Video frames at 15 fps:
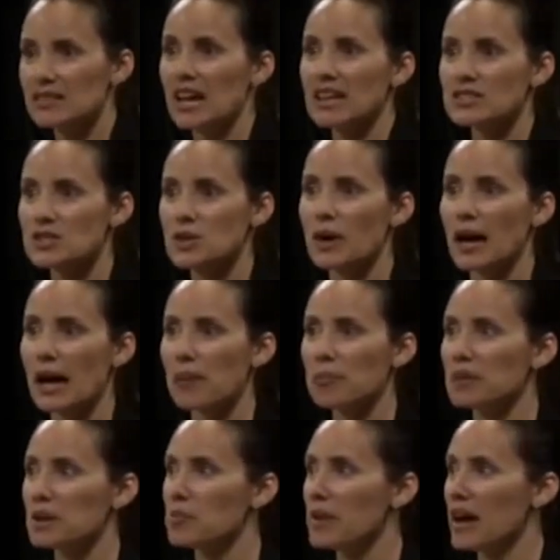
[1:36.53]
not so
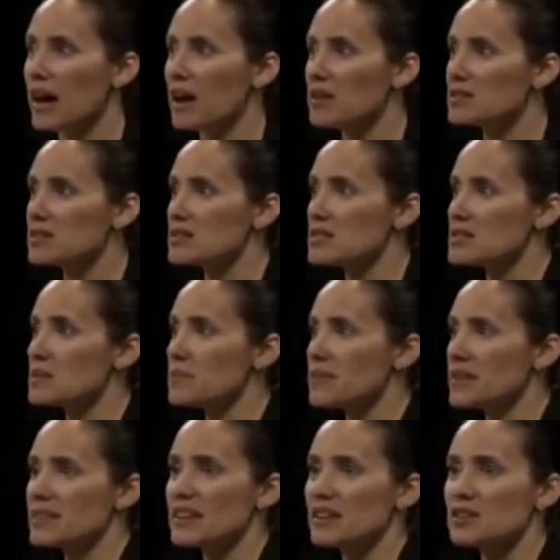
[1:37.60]
happy about,
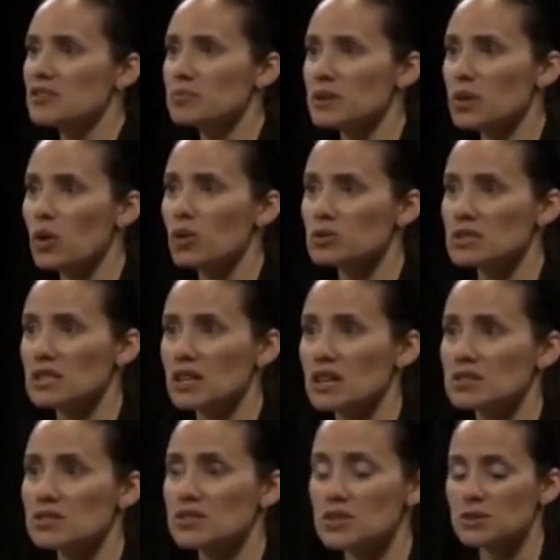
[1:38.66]
something that you've been holding on